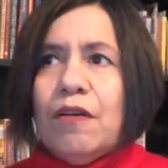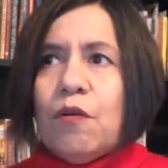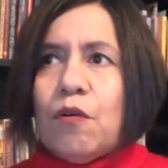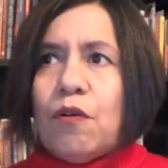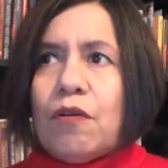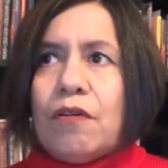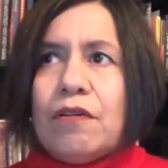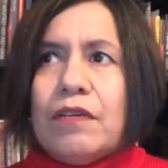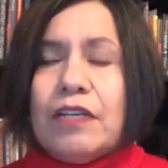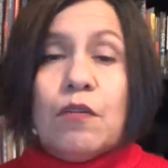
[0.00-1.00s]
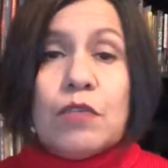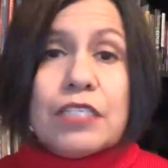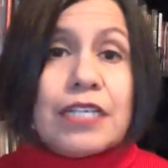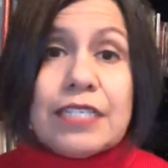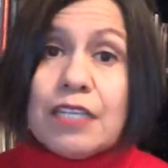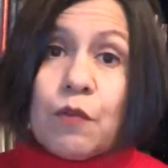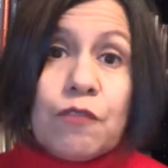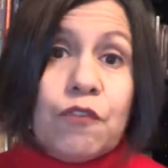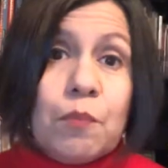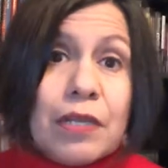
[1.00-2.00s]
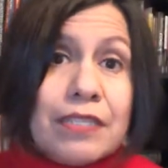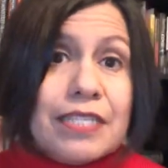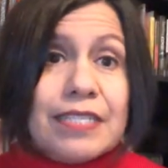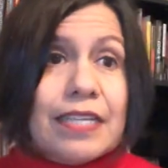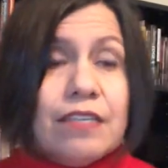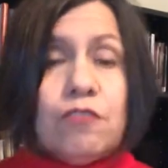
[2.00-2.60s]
or we just got done with the football season.